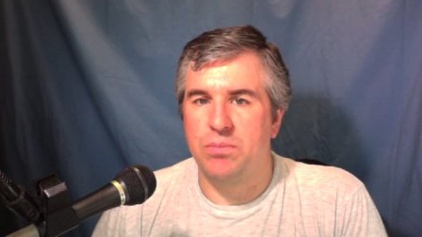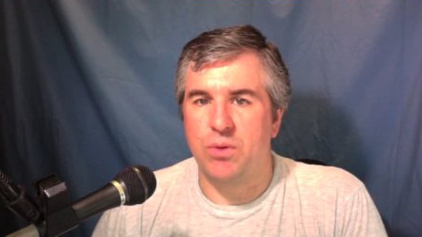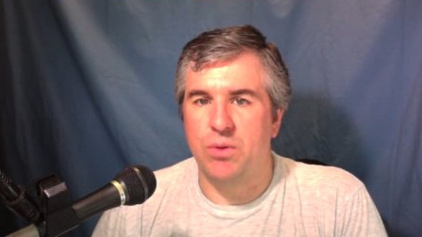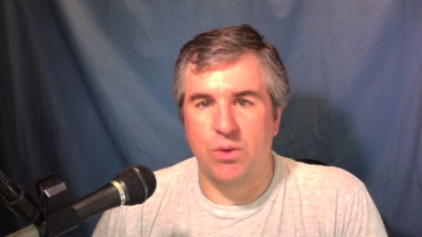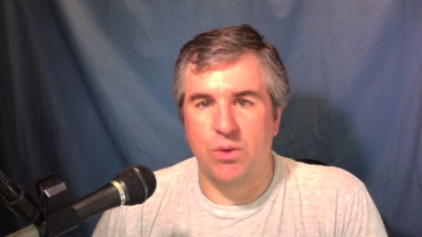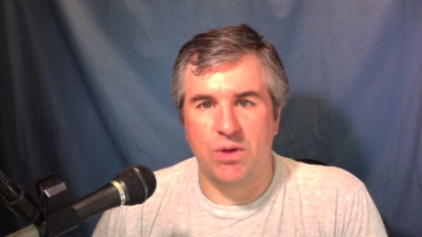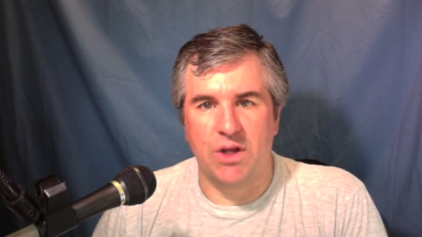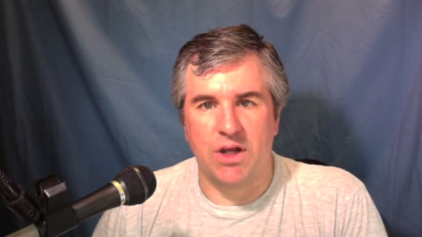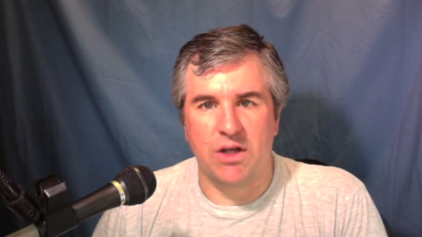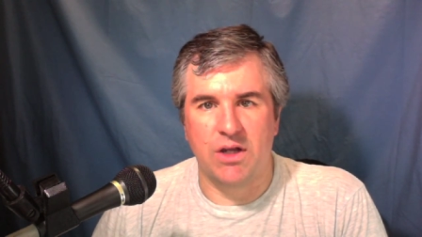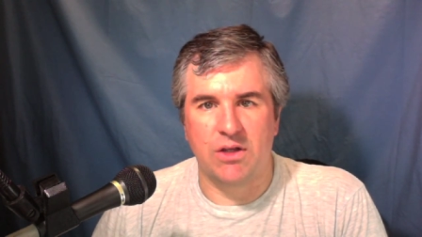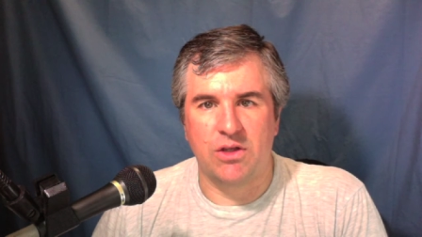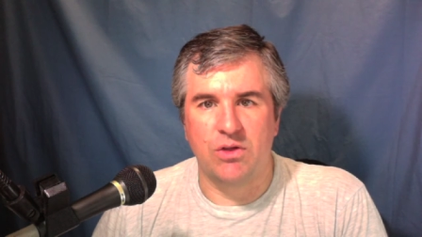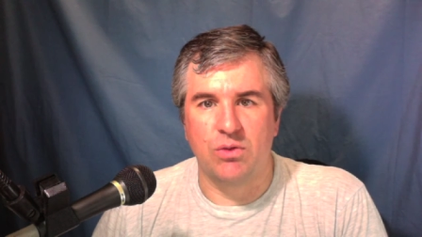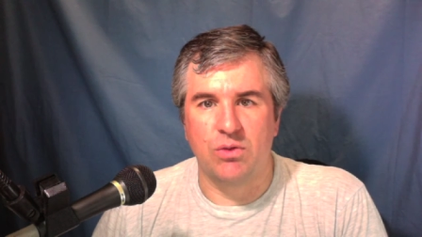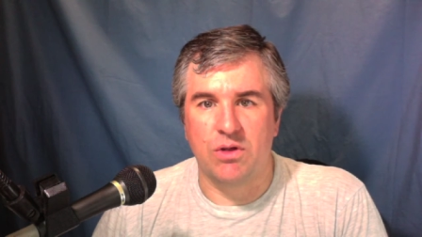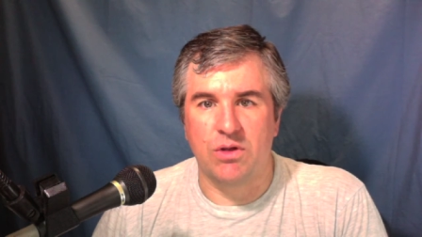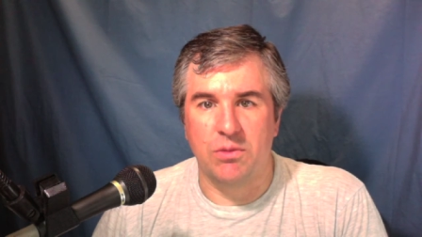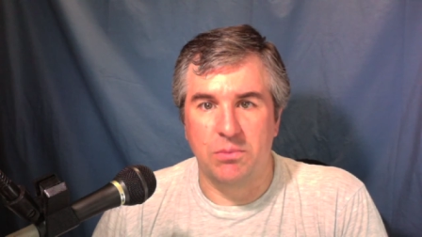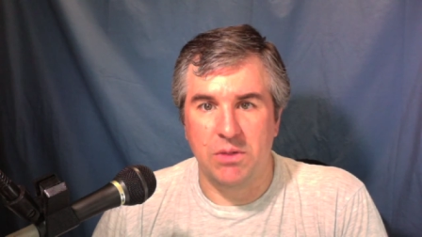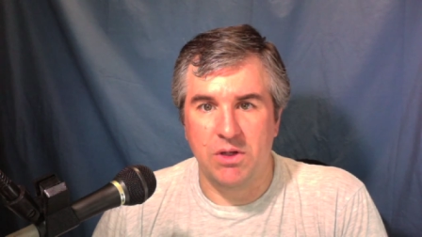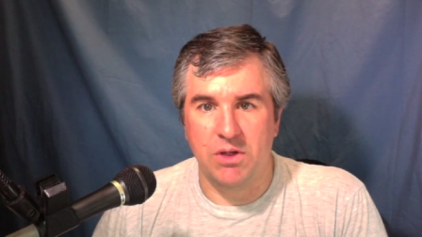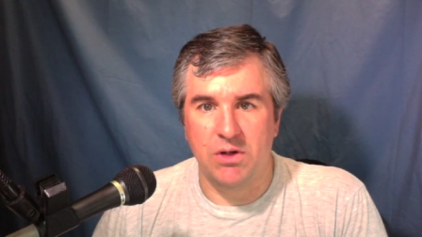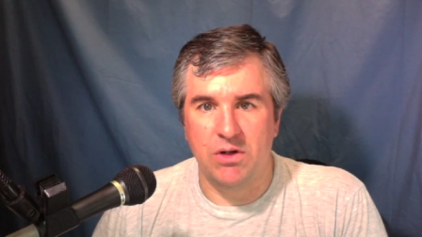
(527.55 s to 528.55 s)
Pro Yakyu
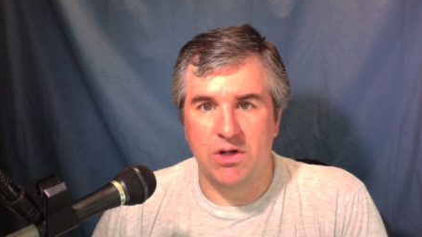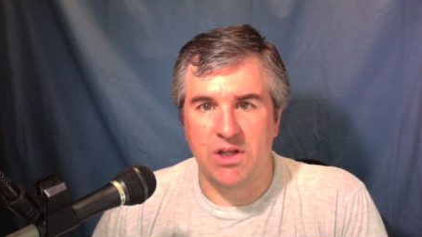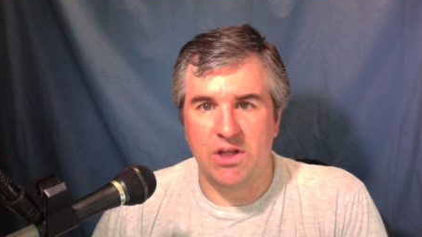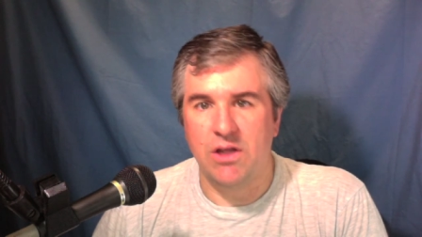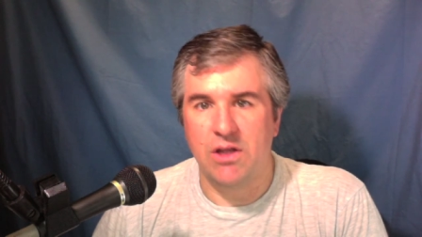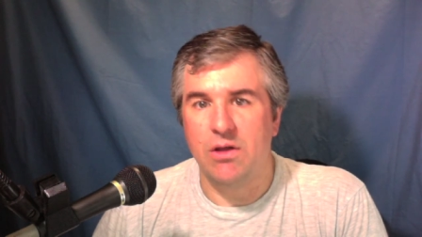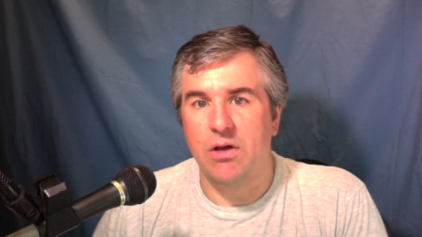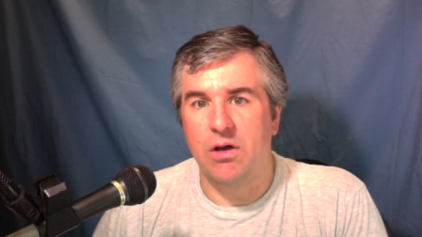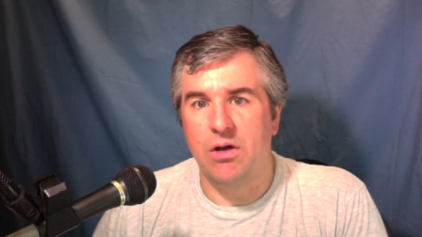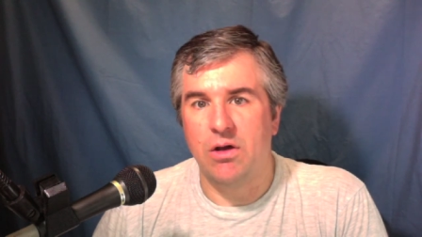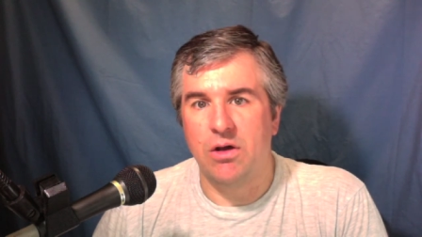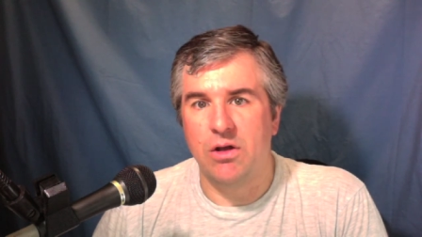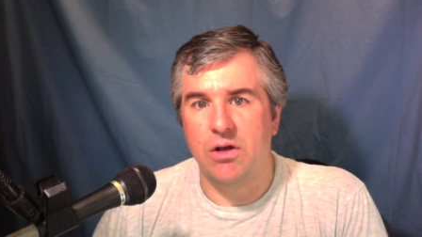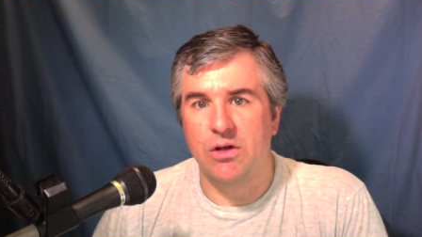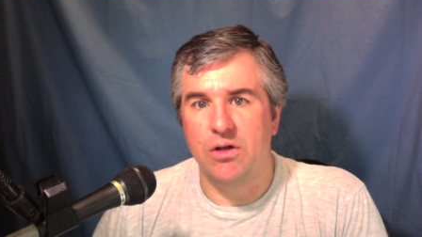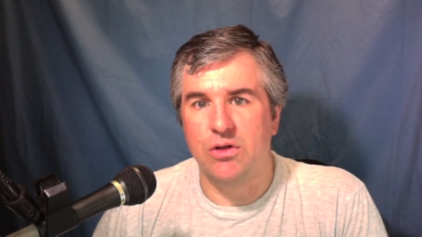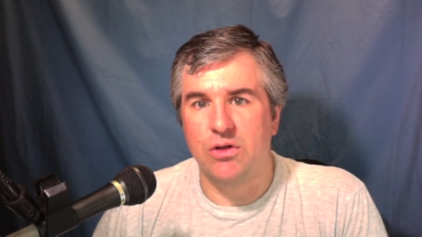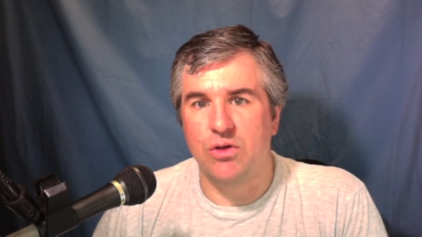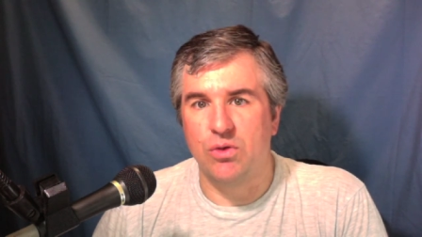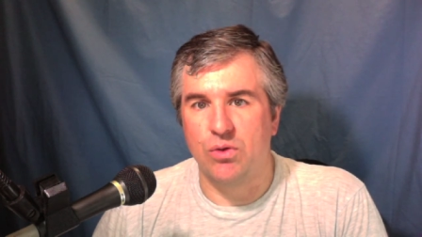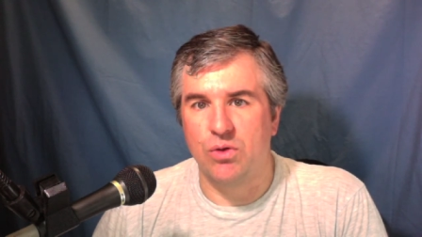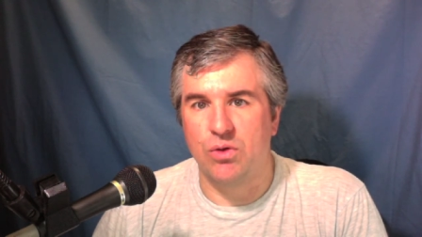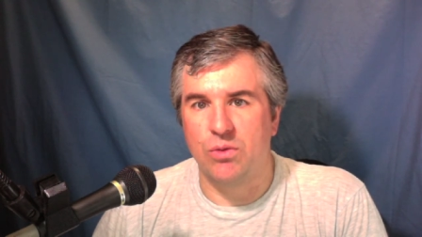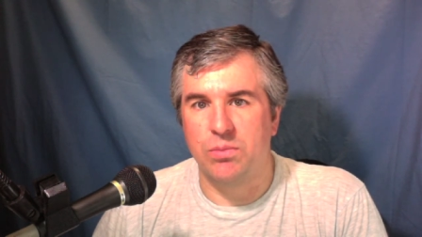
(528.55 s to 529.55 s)
community on
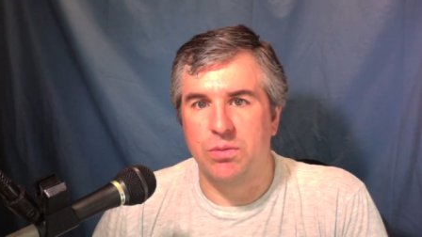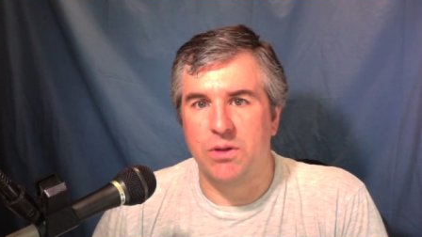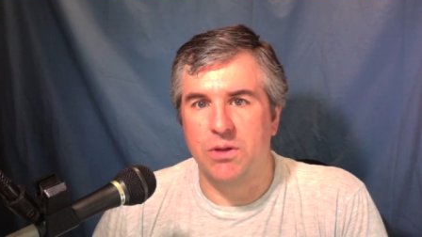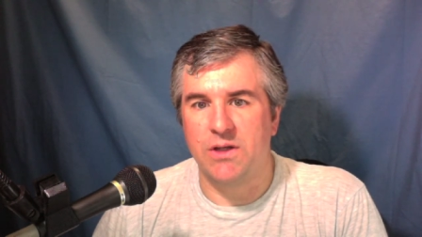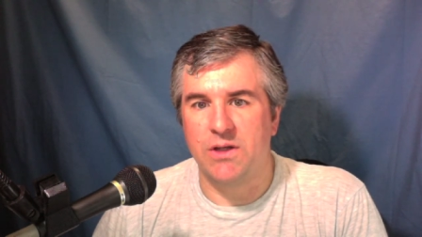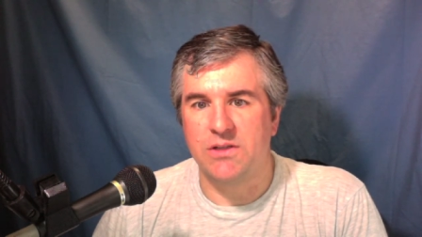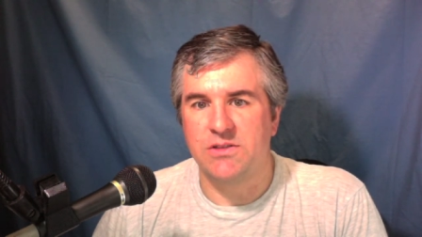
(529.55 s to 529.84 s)
Google+,